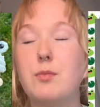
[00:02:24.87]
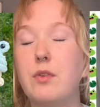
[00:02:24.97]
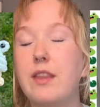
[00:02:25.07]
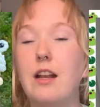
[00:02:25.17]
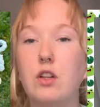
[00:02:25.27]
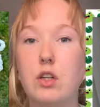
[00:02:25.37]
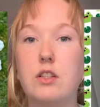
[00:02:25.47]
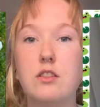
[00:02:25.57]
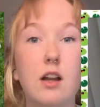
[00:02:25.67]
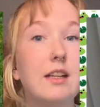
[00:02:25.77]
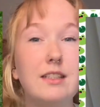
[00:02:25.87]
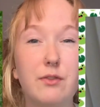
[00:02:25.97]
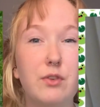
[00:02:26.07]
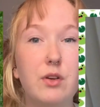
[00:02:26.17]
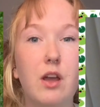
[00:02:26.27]
but they look slightly
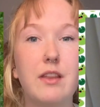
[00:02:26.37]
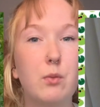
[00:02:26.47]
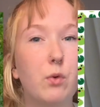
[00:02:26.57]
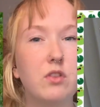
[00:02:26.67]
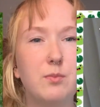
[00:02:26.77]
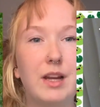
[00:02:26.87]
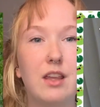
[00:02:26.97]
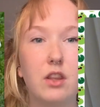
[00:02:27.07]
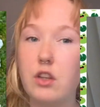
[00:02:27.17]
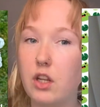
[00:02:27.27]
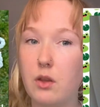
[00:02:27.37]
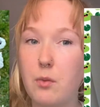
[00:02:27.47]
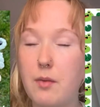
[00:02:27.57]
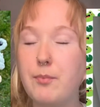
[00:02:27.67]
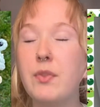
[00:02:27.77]
different. I think one's bigger than the other one.